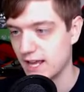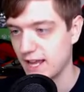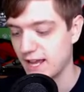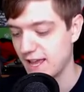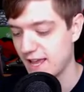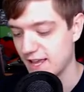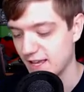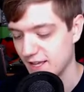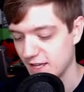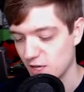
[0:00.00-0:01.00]
a
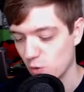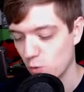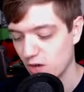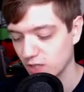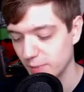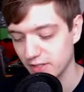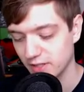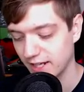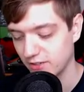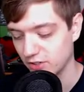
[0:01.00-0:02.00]
welcoming
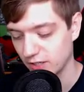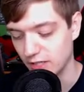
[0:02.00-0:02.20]
Lantern.